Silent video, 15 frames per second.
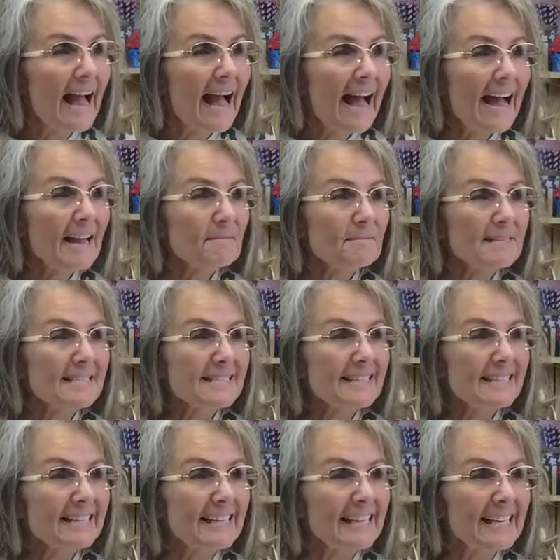Hi, Miss
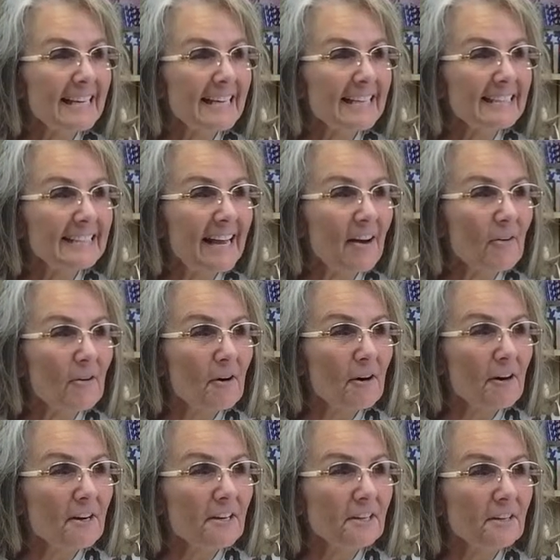Denise. How
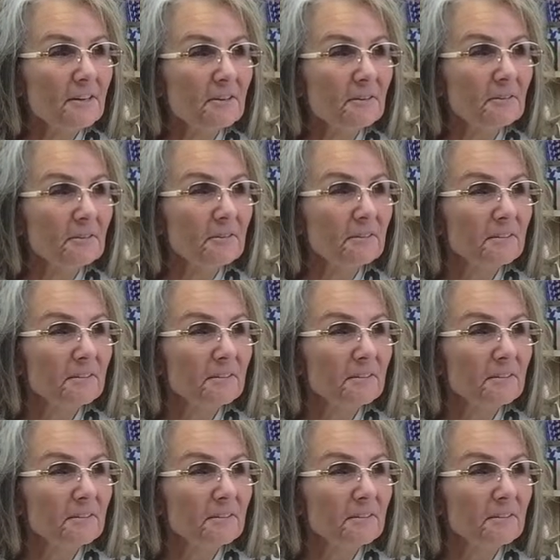are you?